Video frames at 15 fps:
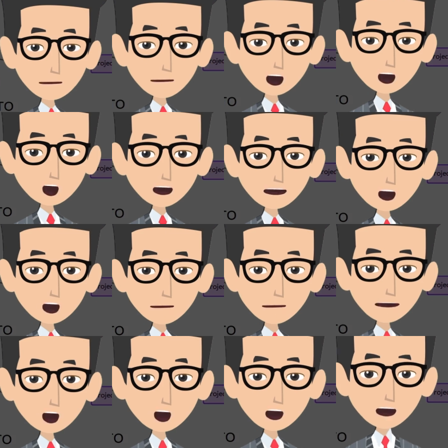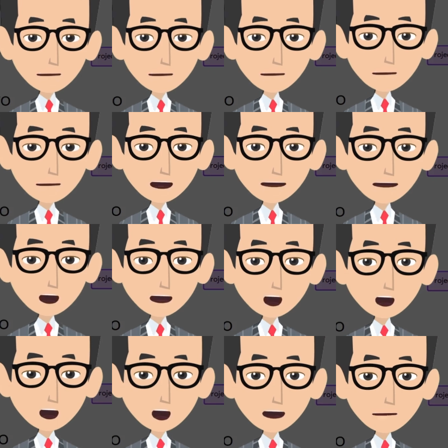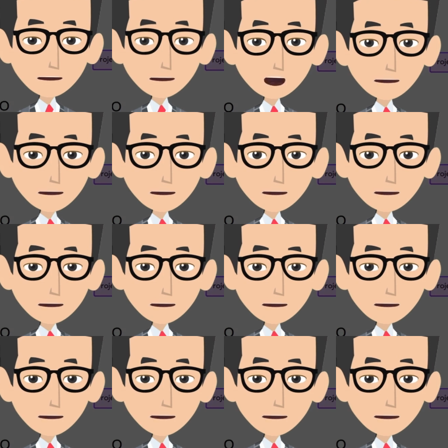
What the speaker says: how the change should be handled in a